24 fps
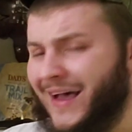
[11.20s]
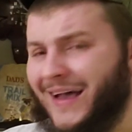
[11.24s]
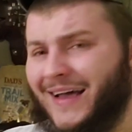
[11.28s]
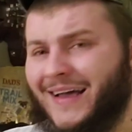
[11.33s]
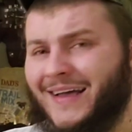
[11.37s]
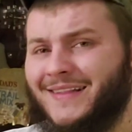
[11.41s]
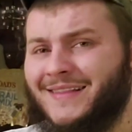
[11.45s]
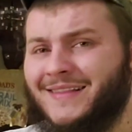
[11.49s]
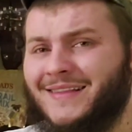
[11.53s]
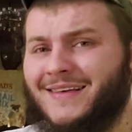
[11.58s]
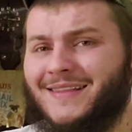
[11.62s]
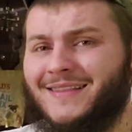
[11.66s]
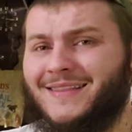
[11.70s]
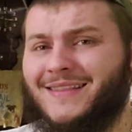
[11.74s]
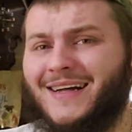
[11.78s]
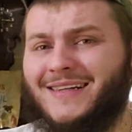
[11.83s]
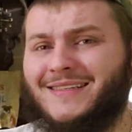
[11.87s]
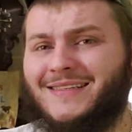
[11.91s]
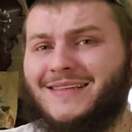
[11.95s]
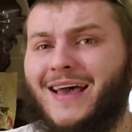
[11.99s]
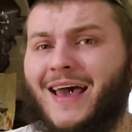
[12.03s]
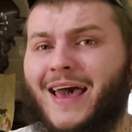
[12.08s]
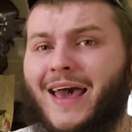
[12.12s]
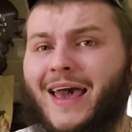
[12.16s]
and
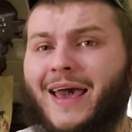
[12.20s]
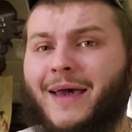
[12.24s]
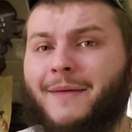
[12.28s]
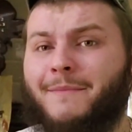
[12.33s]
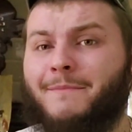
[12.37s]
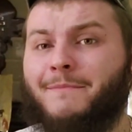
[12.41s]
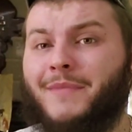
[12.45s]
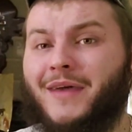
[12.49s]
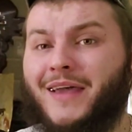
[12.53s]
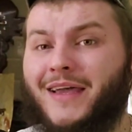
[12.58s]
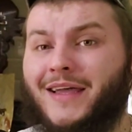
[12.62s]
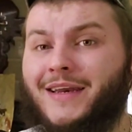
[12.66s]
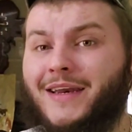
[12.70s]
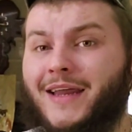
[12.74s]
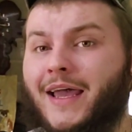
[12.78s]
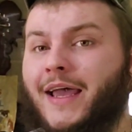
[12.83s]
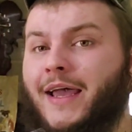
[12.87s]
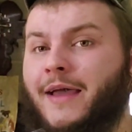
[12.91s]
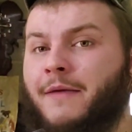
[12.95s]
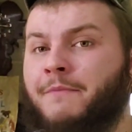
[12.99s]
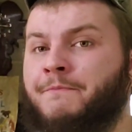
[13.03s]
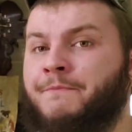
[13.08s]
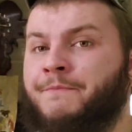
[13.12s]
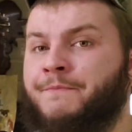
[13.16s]
that's
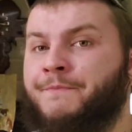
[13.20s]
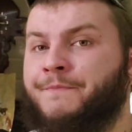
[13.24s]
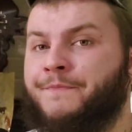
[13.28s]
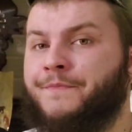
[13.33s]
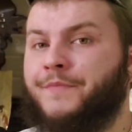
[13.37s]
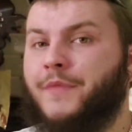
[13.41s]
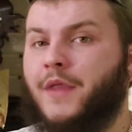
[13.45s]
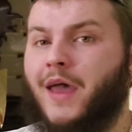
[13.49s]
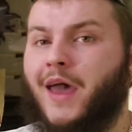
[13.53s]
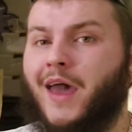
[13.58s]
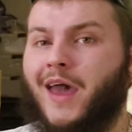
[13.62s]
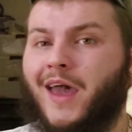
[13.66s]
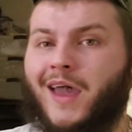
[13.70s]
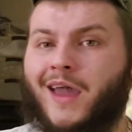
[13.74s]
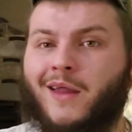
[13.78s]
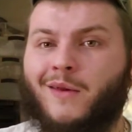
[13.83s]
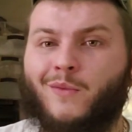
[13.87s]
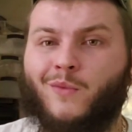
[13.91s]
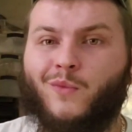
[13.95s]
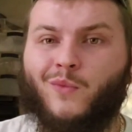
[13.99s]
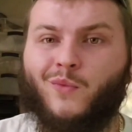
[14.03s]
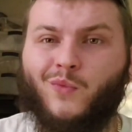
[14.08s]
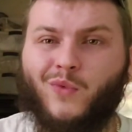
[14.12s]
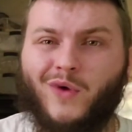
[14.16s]
MBD
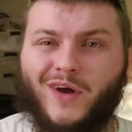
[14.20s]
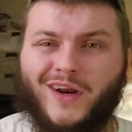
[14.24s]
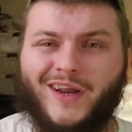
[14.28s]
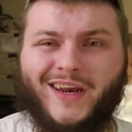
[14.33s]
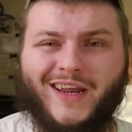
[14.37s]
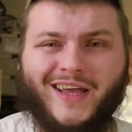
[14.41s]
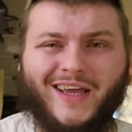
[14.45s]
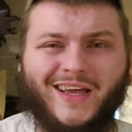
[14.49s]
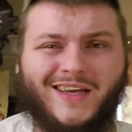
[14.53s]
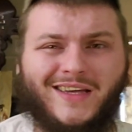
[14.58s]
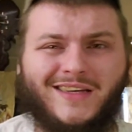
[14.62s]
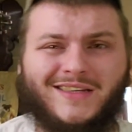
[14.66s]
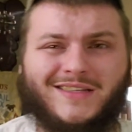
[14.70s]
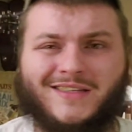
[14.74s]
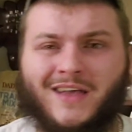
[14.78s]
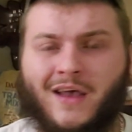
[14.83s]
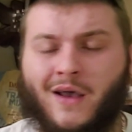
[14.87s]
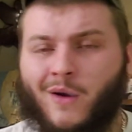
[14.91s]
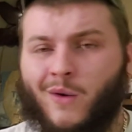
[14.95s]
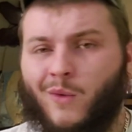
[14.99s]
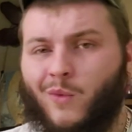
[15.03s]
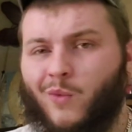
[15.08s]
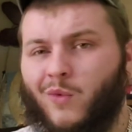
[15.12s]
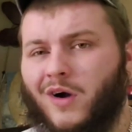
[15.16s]
and what it is,
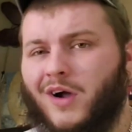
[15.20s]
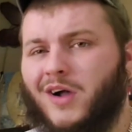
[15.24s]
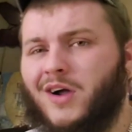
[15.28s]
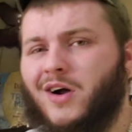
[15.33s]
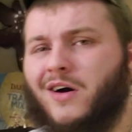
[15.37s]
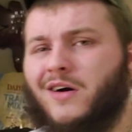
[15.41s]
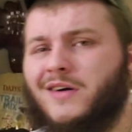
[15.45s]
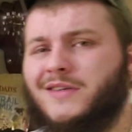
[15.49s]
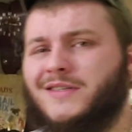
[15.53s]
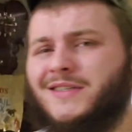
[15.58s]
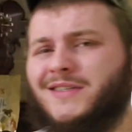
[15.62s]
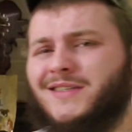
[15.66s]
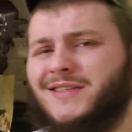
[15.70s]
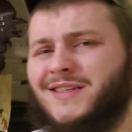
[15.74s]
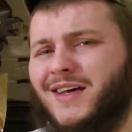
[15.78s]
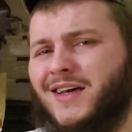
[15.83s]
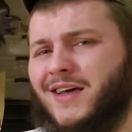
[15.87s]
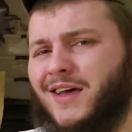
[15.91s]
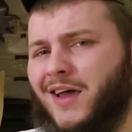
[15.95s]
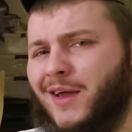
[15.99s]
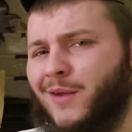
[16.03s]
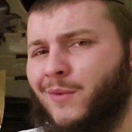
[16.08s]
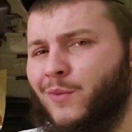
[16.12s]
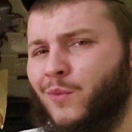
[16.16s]
what causes
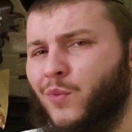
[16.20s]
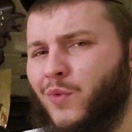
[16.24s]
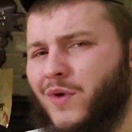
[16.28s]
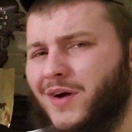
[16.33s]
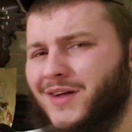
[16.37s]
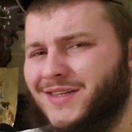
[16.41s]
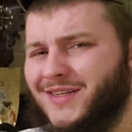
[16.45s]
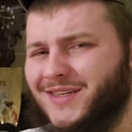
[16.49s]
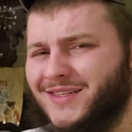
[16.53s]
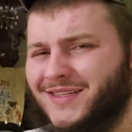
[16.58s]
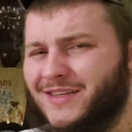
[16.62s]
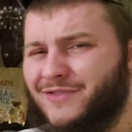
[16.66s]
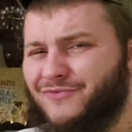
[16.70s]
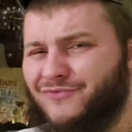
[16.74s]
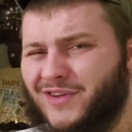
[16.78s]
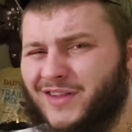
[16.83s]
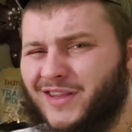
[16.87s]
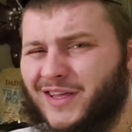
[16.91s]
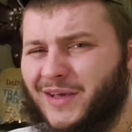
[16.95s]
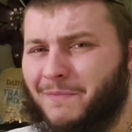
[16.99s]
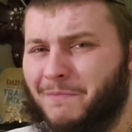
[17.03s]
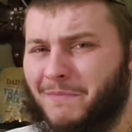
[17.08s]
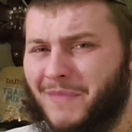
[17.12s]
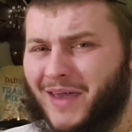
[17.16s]
it, and what does it
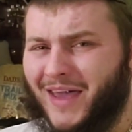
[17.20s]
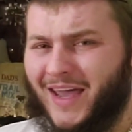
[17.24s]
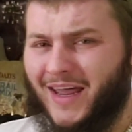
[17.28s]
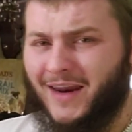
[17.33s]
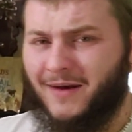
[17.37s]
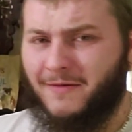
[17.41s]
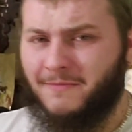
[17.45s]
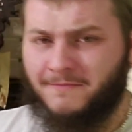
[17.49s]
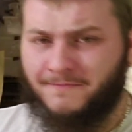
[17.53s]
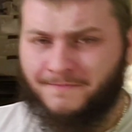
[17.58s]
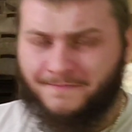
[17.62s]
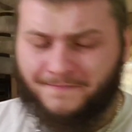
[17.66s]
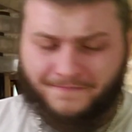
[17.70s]
really mean.